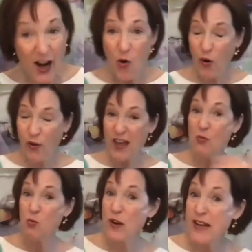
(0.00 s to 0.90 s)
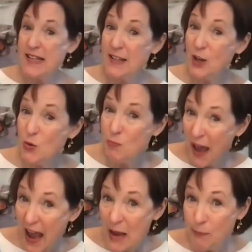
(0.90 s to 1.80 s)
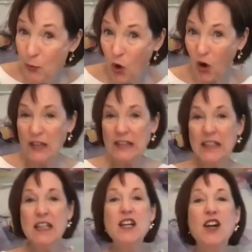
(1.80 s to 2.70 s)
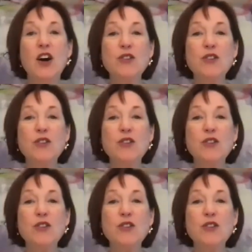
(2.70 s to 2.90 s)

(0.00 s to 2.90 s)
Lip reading: or they read their paper, you know.